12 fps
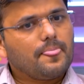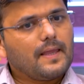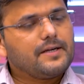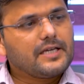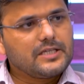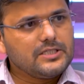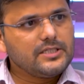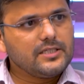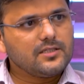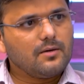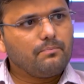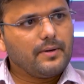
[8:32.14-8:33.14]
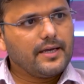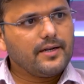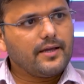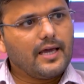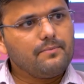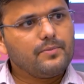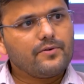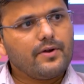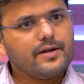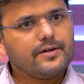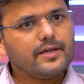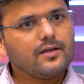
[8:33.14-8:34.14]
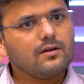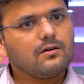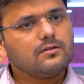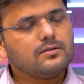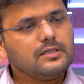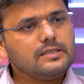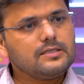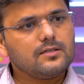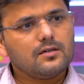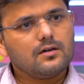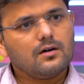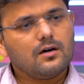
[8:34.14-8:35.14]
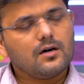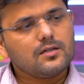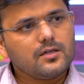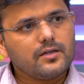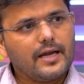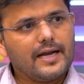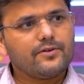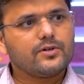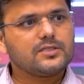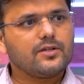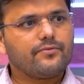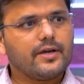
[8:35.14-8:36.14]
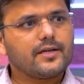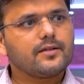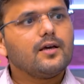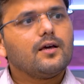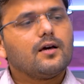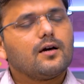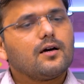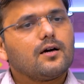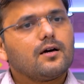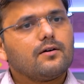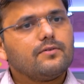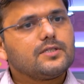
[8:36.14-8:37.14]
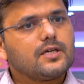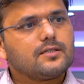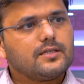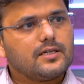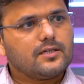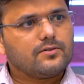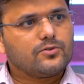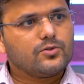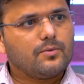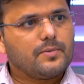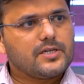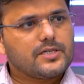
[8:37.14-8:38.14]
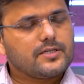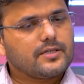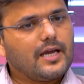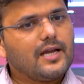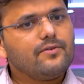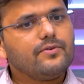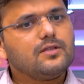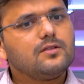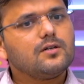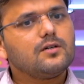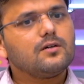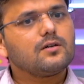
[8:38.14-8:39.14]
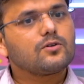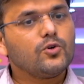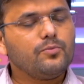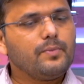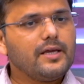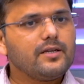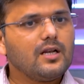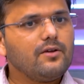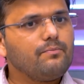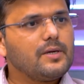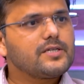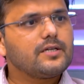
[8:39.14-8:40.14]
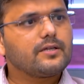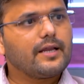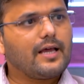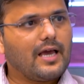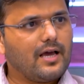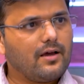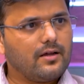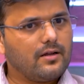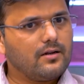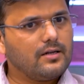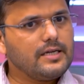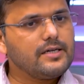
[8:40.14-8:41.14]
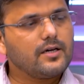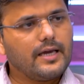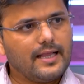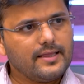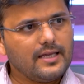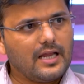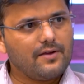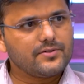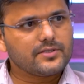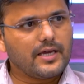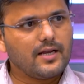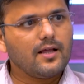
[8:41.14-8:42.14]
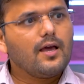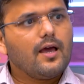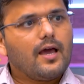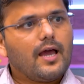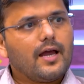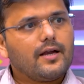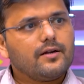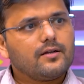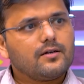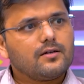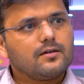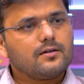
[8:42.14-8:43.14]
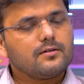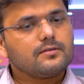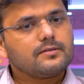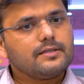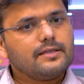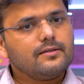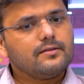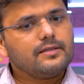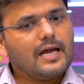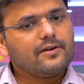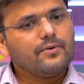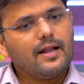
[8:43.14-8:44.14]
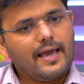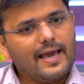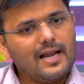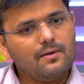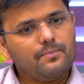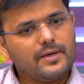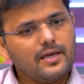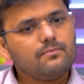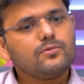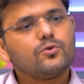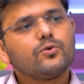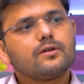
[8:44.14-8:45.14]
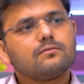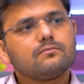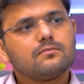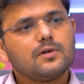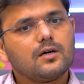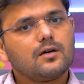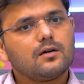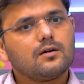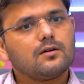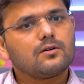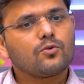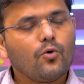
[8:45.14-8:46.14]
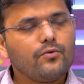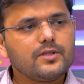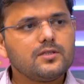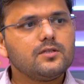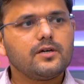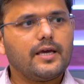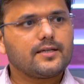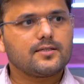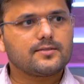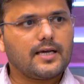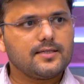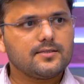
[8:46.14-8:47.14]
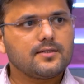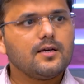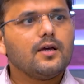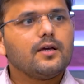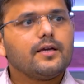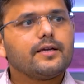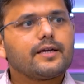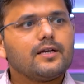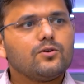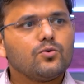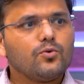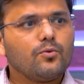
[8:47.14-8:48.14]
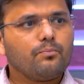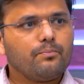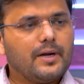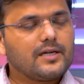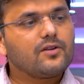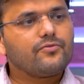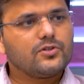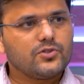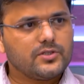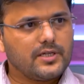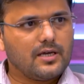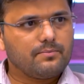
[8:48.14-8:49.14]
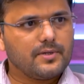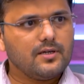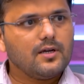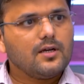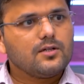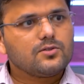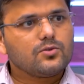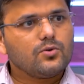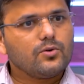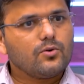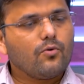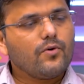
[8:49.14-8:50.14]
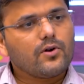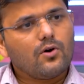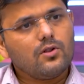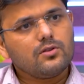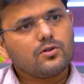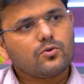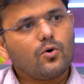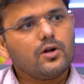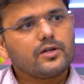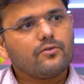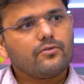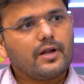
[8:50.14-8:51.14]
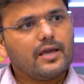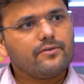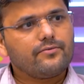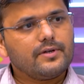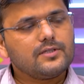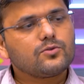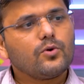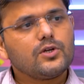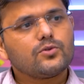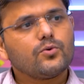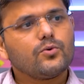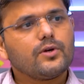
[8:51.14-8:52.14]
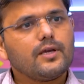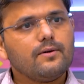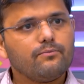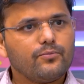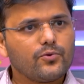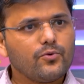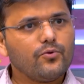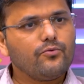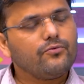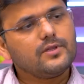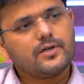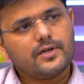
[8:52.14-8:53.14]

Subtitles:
decreasing the pain and preventing these other adverse effect which are there to the patients. And with the good pain relief, patient can lead a healthy lifestyle, and that will help him to go with the exercise. He can do better physiotherapy. So overall the quality of life is going to improve with the